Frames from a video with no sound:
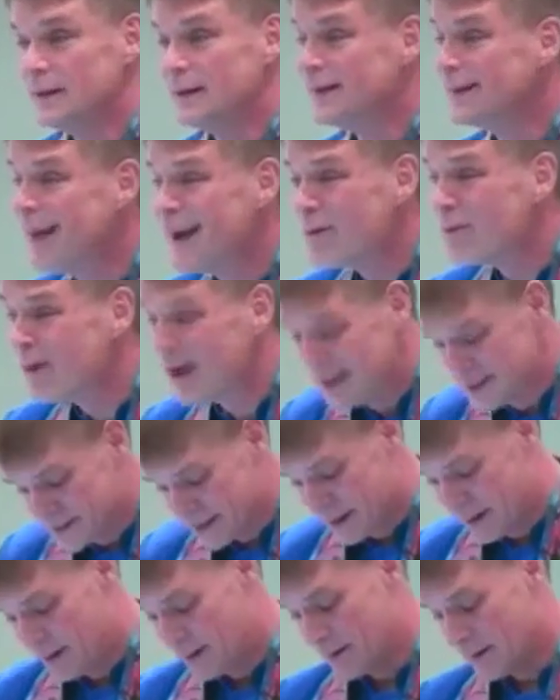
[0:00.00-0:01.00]
And that was
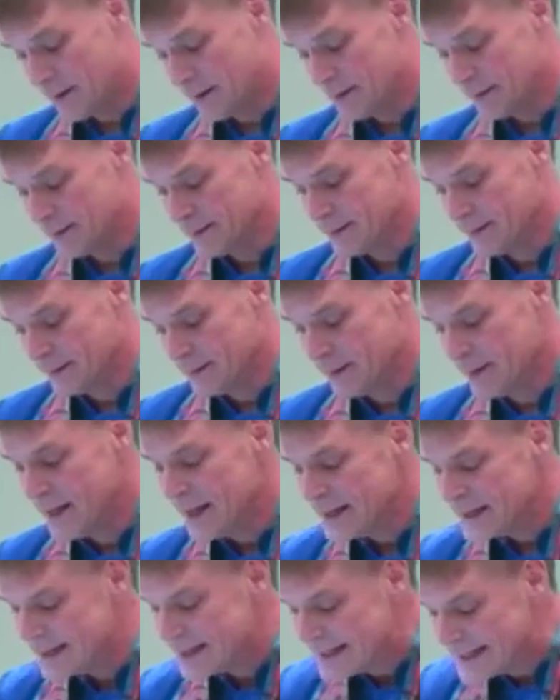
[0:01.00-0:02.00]
hard.
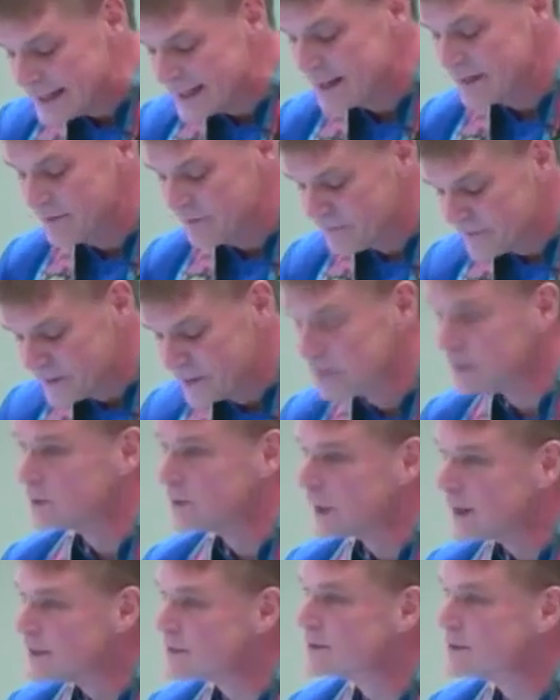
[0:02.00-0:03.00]
It did
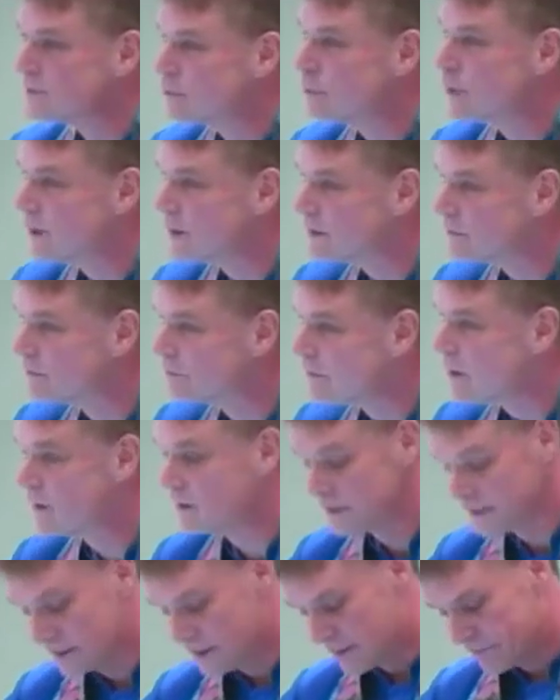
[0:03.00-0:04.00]
feel as if we had
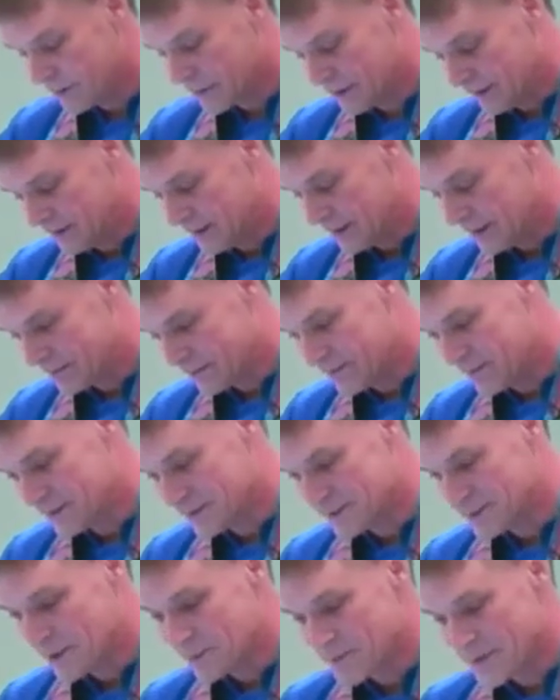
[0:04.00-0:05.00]
fallen off a cliff
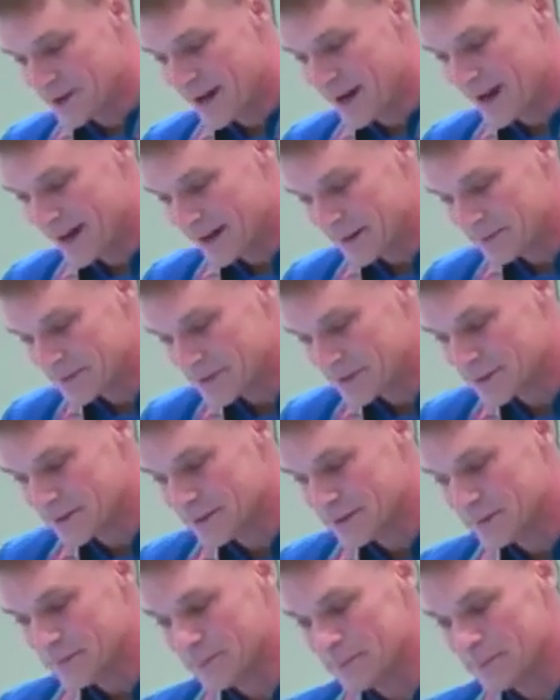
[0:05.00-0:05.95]
sometimes.